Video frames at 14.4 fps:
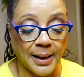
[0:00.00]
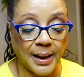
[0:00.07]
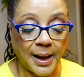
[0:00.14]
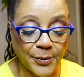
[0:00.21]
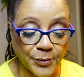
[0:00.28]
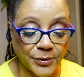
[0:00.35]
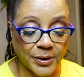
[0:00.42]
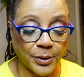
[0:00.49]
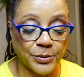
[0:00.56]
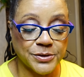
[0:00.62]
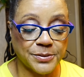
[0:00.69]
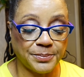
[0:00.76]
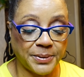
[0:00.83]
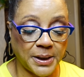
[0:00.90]
Other
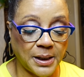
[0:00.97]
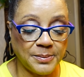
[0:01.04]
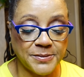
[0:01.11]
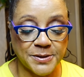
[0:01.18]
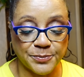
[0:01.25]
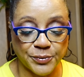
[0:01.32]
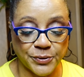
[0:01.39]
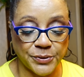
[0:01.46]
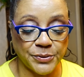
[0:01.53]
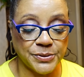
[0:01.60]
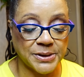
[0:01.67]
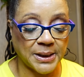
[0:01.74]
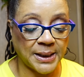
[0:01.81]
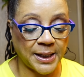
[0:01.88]
notes, plums,
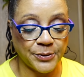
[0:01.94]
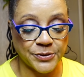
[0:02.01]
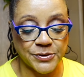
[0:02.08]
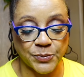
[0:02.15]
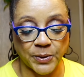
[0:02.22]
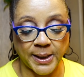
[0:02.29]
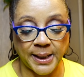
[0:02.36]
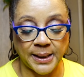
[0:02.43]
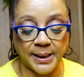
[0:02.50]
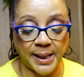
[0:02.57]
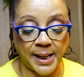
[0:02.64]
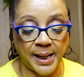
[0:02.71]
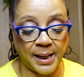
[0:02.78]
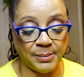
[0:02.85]
prunes, leather suede,
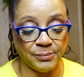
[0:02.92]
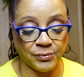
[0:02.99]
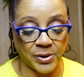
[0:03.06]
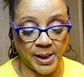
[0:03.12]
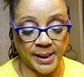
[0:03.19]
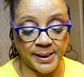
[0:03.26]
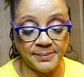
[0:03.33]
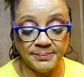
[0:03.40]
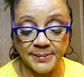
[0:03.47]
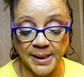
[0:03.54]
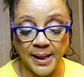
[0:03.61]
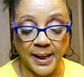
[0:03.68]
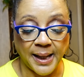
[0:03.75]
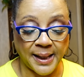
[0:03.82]
hay, and brine,
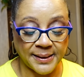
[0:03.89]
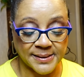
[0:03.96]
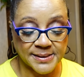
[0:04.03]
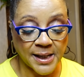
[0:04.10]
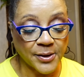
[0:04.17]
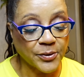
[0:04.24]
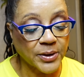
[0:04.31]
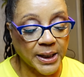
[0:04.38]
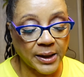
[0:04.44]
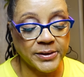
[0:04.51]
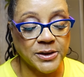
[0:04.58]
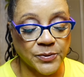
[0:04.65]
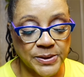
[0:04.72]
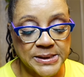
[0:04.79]
and its other
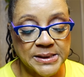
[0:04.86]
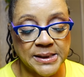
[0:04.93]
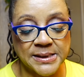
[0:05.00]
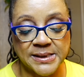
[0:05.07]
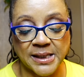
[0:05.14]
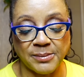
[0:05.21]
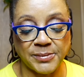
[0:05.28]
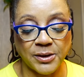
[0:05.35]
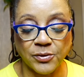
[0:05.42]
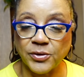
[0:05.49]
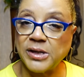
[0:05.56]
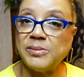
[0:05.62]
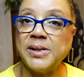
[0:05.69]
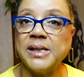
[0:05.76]
characteristics can be
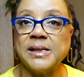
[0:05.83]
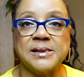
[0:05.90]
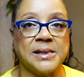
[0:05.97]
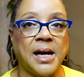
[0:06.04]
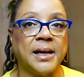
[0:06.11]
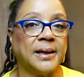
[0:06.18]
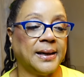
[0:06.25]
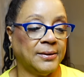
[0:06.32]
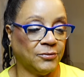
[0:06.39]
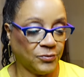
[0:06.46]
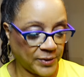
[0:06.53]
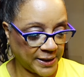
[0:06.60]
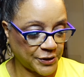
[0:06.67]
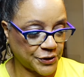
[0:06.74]
creamy, exotic, and
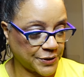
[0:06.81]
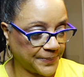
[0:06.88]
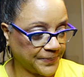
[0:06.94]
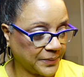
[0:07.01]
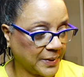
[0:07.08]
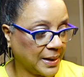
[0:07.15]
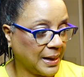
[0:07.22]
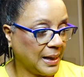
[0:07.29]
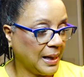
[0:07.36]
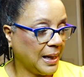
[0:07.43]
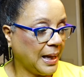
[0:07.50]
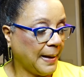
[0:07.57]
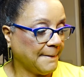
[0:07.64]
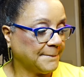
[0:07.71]
rich.
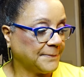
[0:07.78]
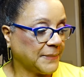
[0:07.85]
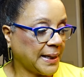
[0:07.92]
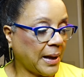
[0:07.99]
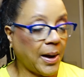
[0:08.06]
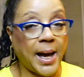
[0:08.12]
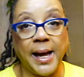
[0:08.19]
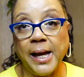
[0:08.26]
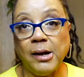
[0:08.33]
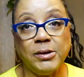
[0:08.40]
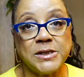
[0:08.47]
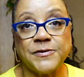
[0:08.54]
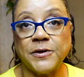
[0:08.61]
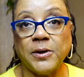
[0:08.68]
Now, I
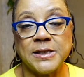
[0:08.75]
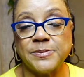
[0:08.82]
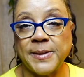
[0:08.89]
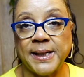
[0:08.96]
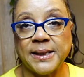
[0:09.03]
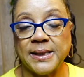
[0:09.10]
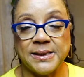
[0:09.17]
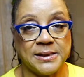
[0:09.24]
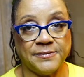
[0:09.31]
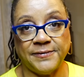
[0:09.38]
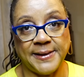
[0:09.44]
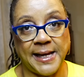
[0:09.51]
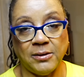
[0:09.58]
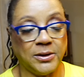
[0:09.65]
always view osmanthus as a
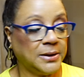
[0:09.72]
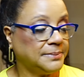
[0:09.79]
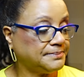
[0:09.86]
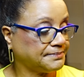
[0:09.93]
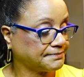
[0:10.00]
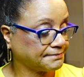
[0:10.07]
flower,